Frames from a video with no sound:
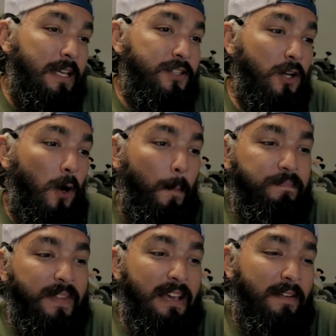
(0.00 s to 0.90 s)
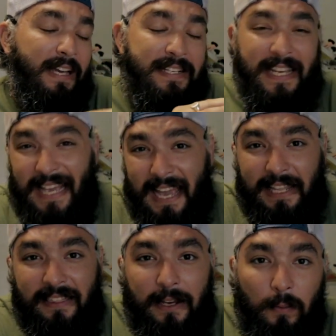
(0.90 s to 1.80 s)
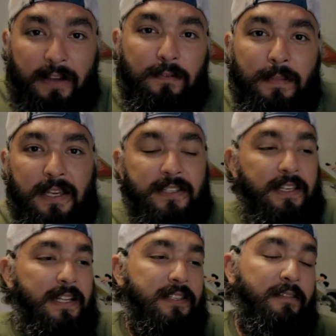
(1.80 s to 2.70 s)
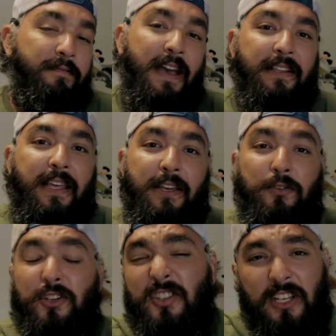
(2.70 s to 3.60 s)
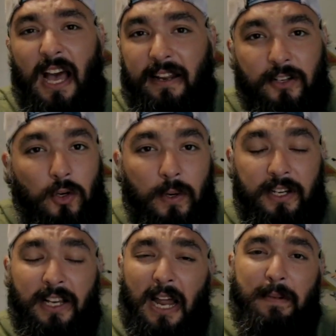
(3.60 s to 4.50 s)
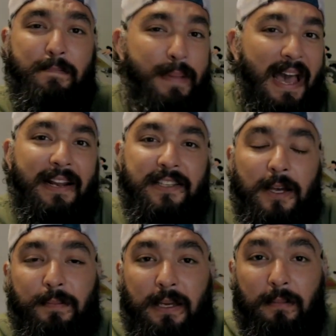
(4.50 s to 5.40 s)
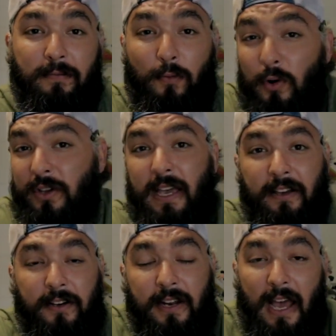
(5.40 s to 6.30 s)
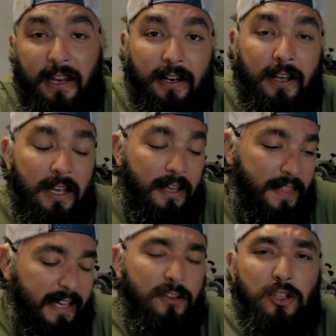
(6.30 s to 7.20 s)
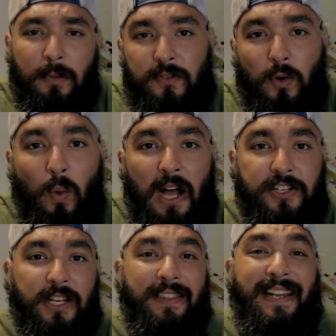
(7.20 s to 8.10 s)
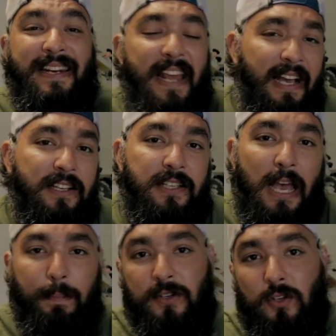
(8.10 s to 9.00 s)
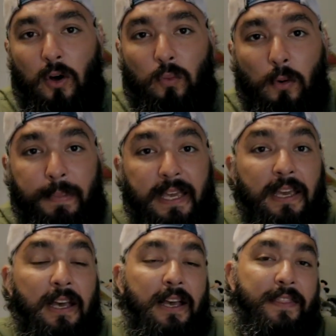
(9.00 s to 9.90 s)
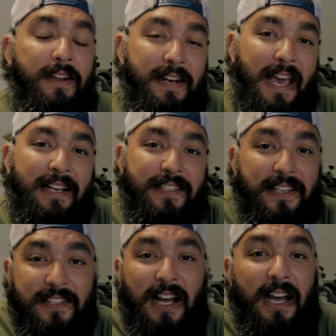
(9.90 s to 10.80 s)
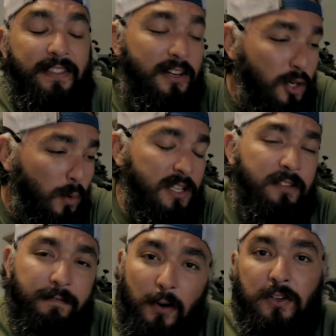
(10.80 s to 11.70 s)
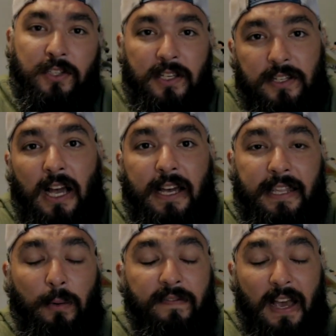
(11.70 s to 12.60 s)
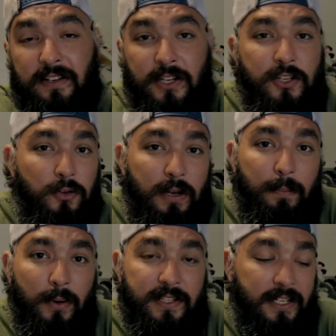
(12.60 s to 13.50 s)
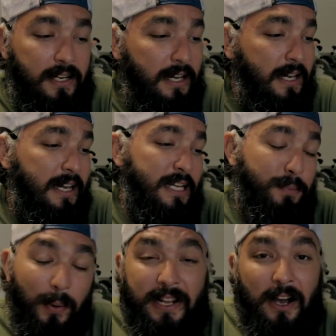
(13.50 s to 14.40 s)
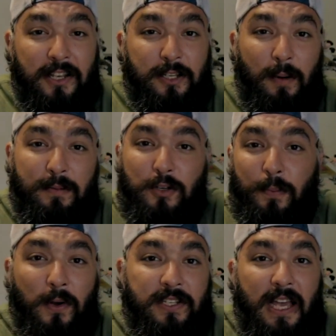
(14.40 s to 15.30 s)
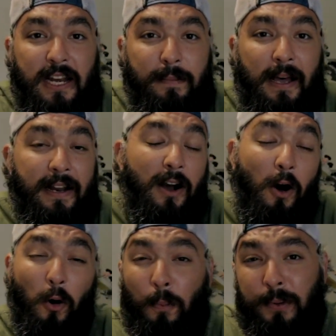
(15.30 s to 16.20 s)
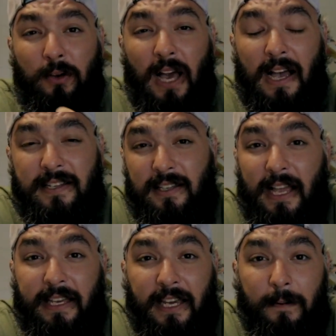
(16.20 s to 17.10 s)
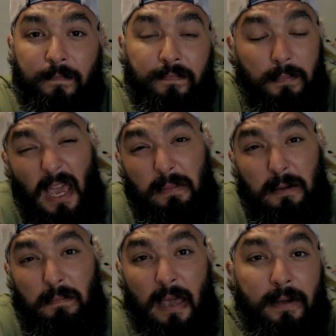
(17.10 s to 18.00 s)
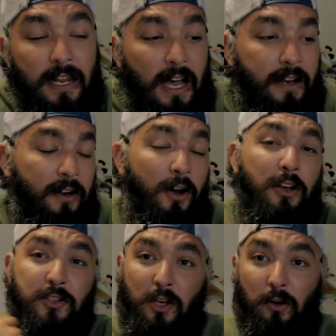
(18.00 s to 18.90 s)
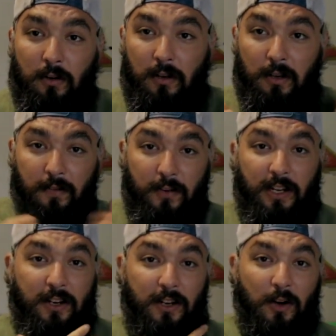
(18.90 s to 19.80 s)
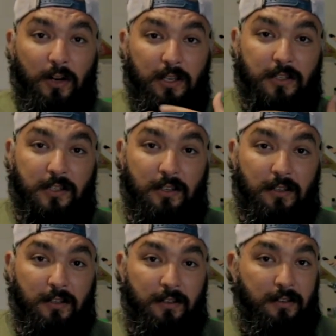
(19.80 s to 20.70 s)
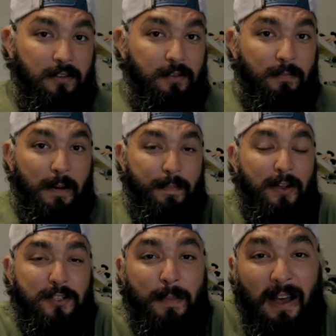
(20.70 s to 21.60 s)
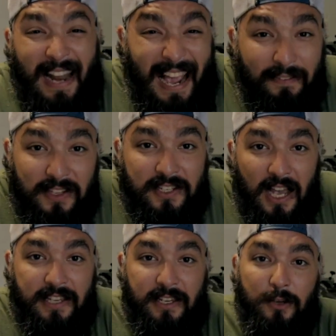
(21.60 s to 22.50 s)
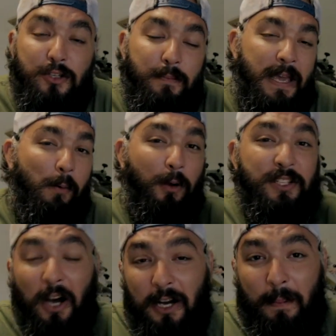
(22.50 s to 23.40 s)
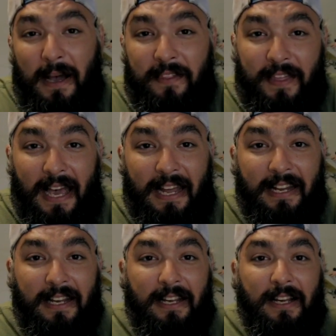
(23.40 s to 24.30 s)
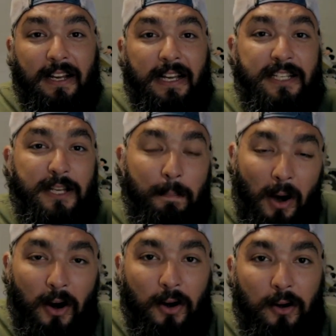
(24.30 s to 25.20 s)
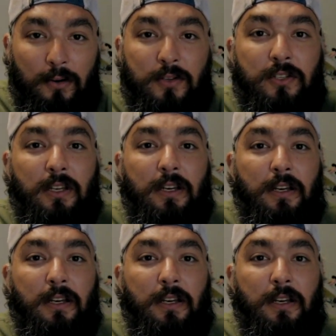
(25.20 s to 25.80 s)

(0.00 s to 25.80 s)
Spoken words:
So if I can take anything away from this, it's the fact that you just got to do it. You got to be bad at something before you get good at it. Thank you so much for watching. The next episode will be the next design, the newest first design that we've actually screen printed. It's pretty awesome. I'm super excited about it. I hope you guys like it. Maybe, maybe not. And also, if you didn't notice, my beard's about half the size it used to be, and we'll talk about that in tomorrow's